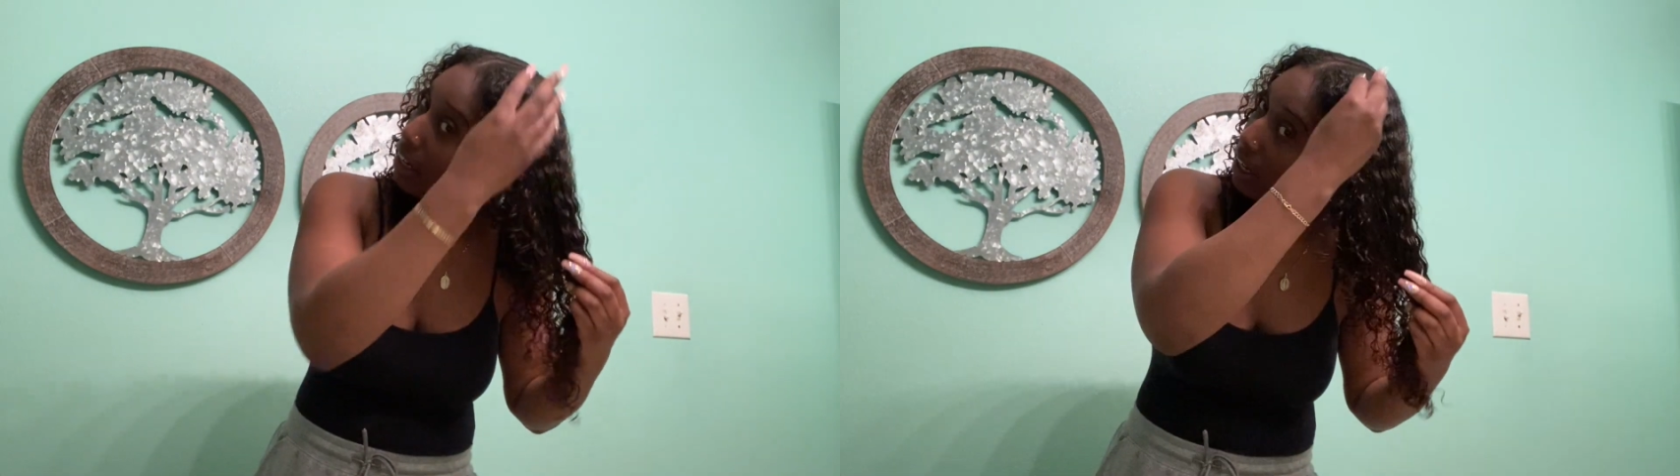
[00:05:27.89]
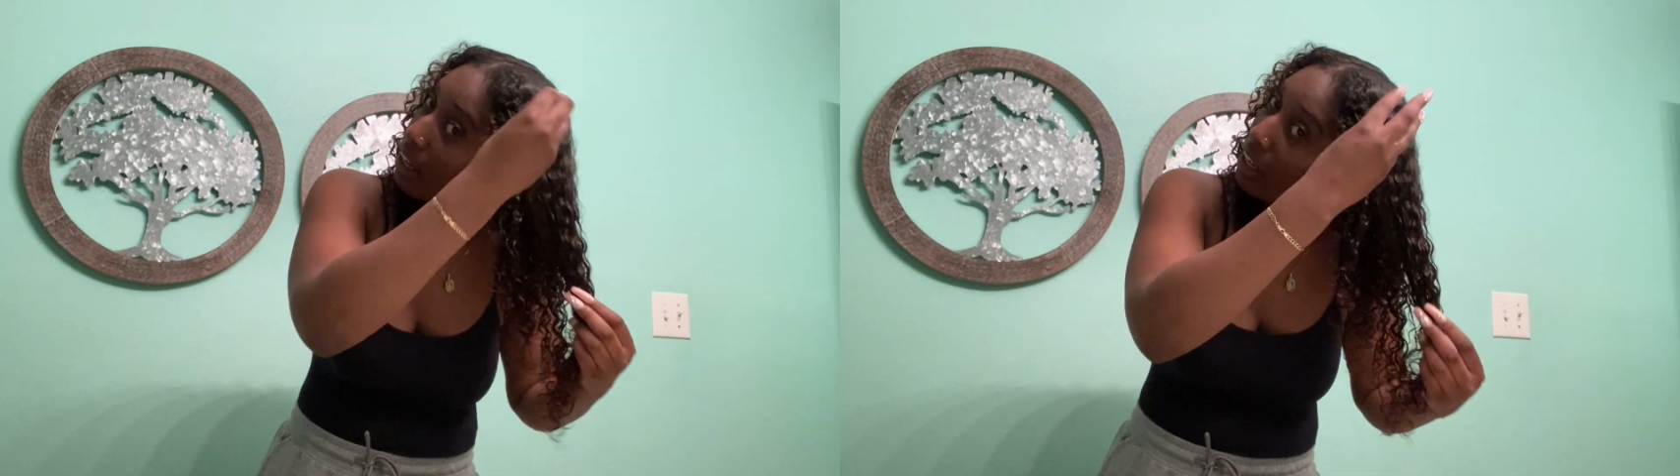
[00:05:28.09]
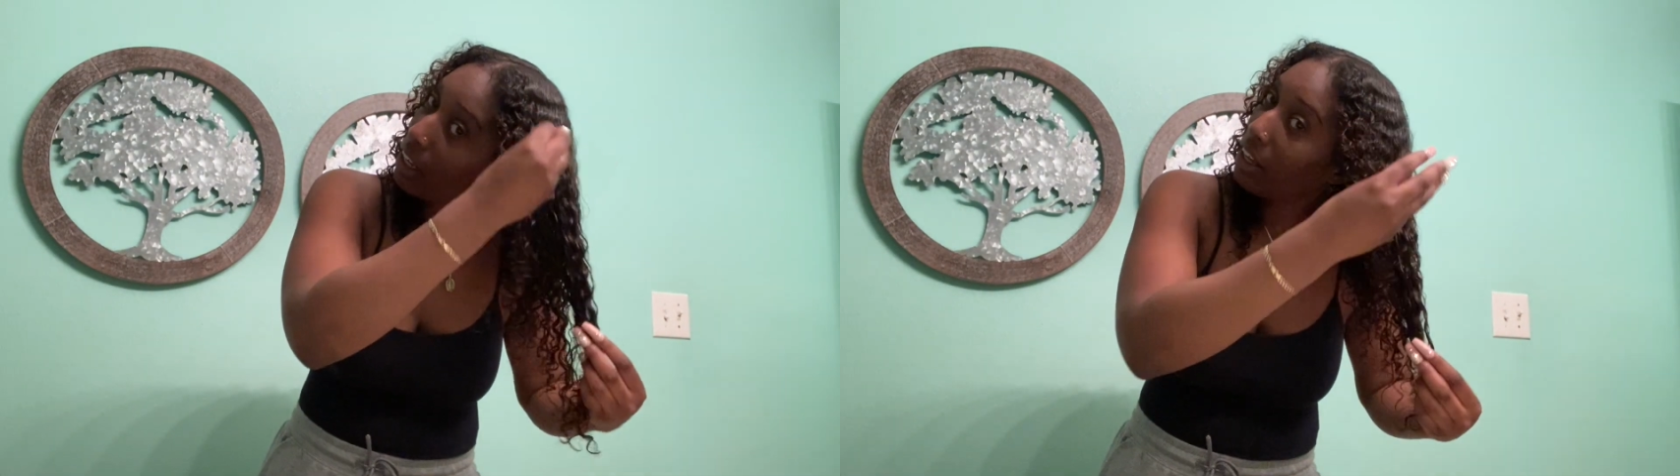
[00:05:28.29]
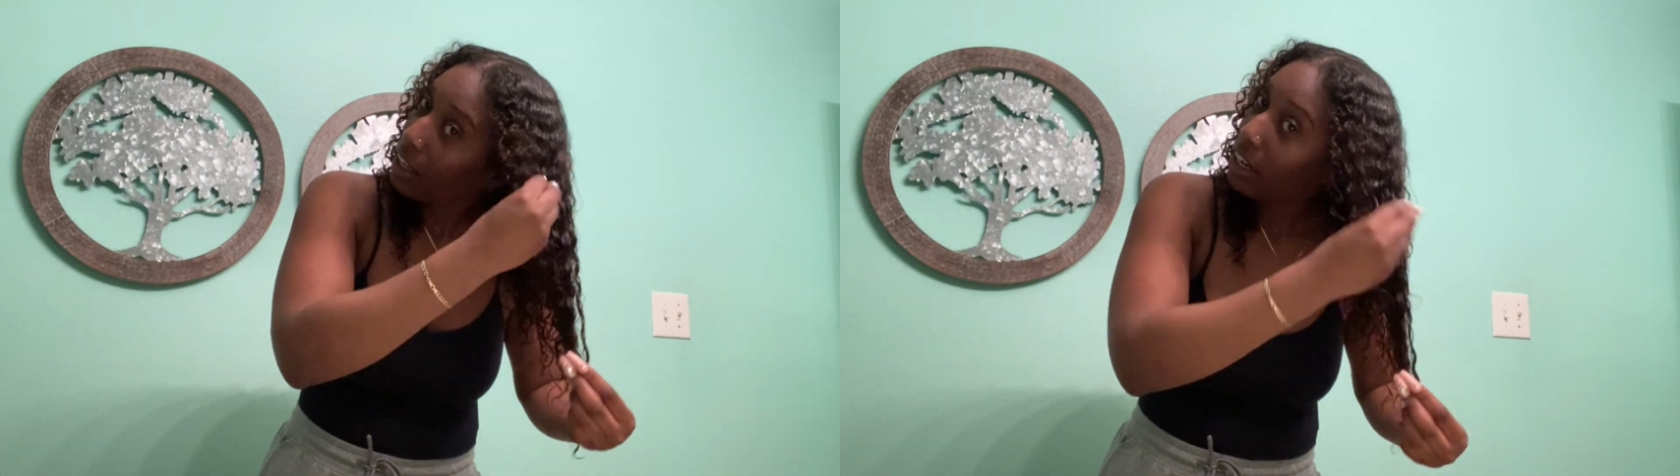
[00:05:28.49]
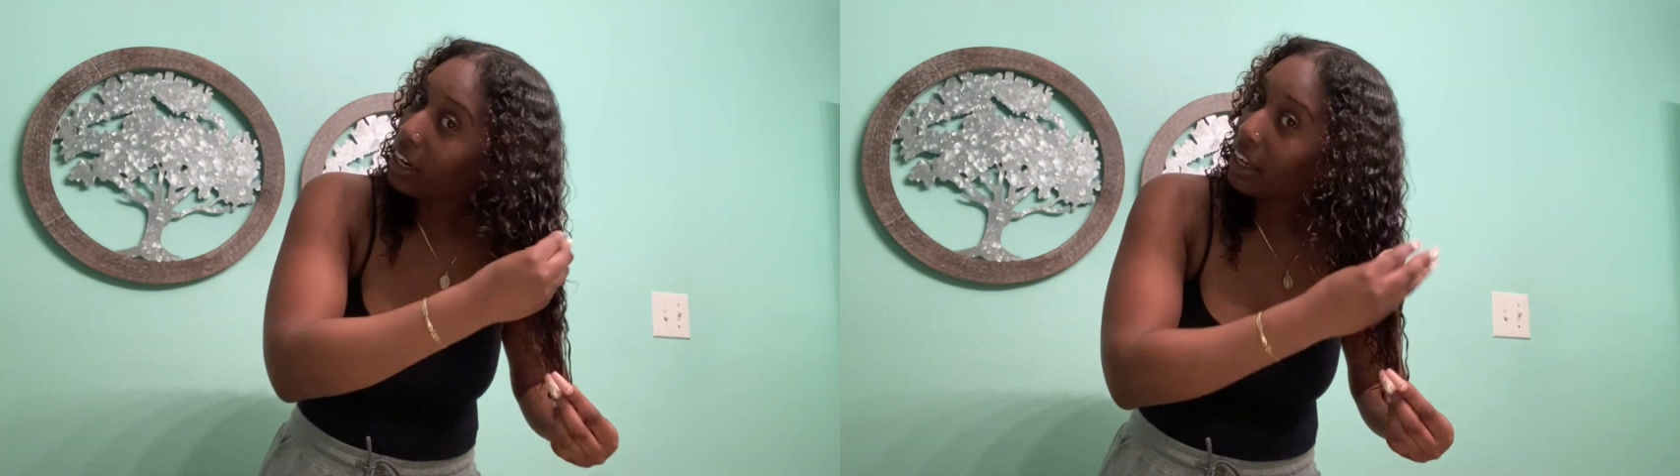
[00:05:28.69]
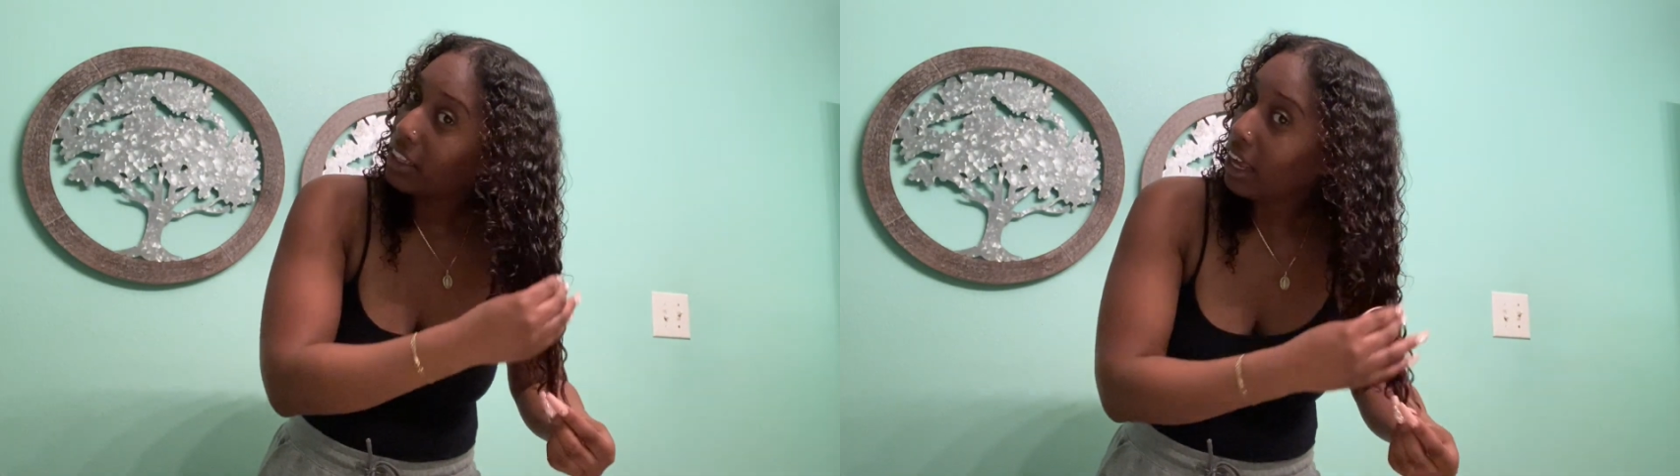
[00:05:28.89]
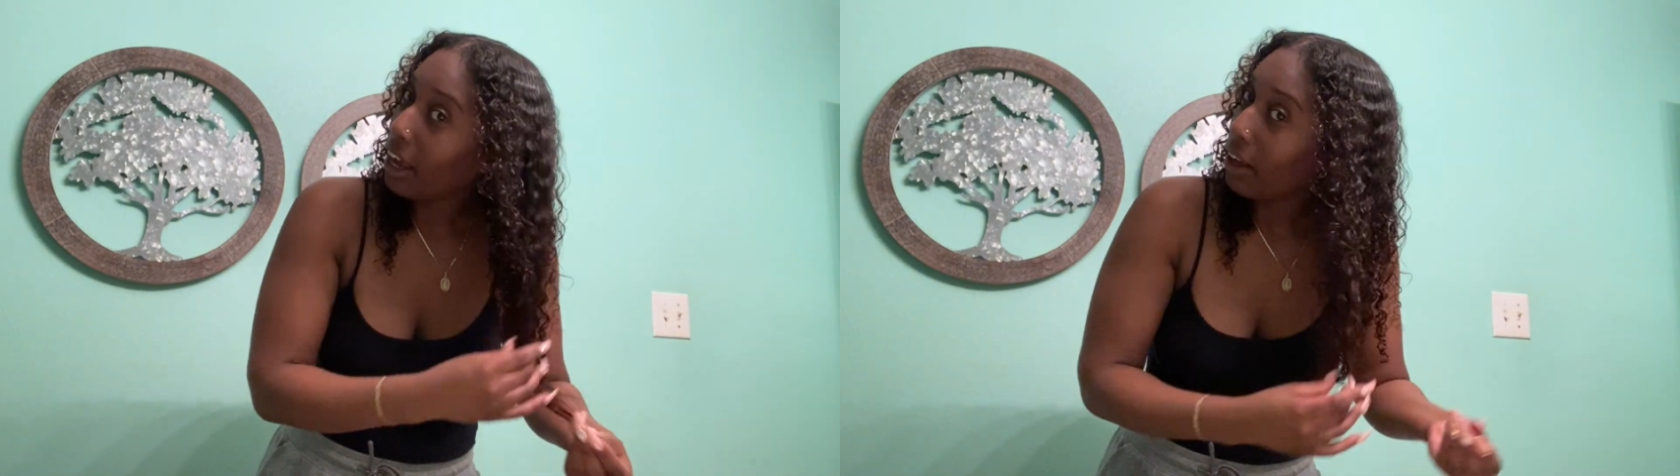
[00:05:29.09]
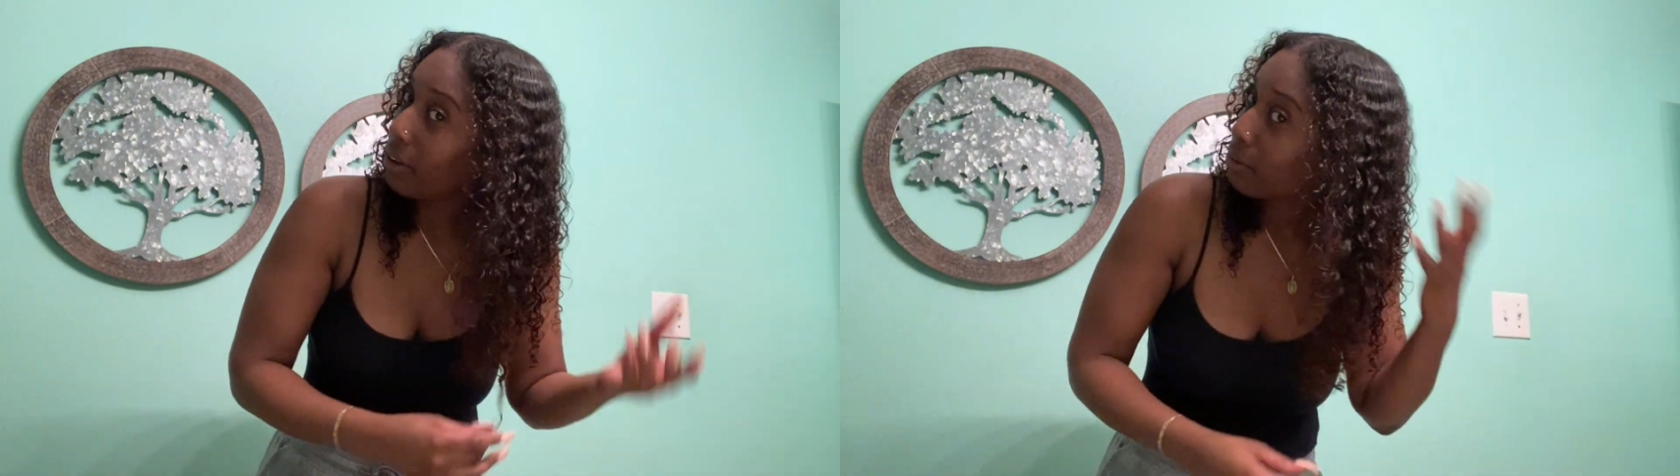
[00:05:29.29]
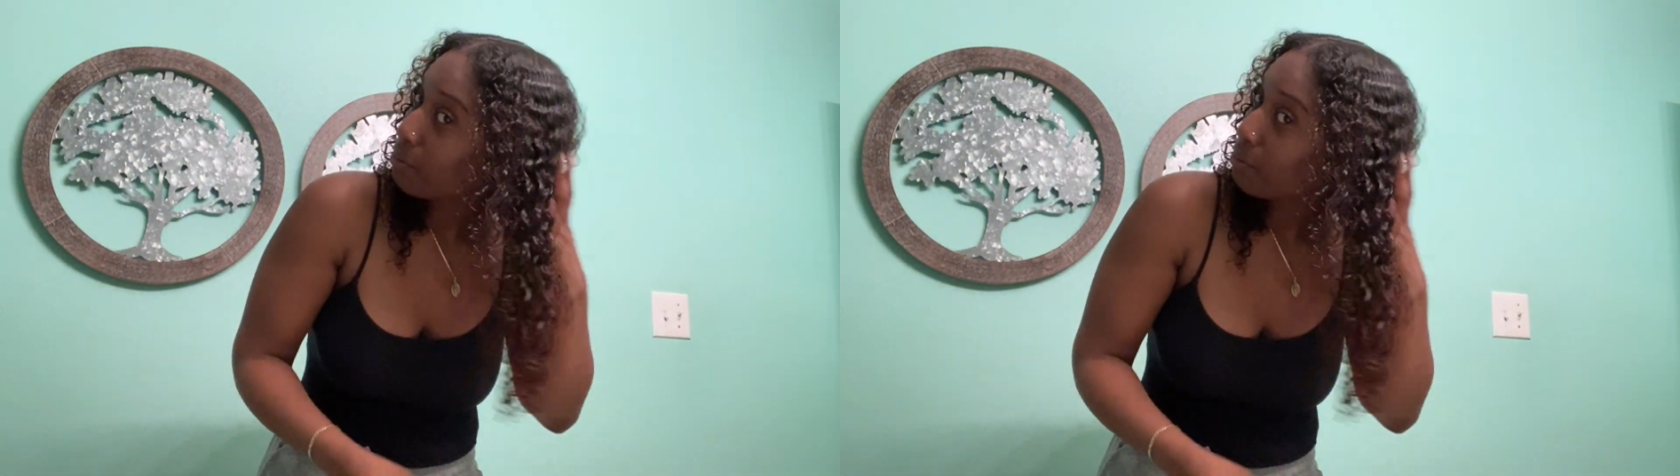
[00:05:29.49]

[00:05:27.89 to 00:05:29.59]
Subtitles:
it like that.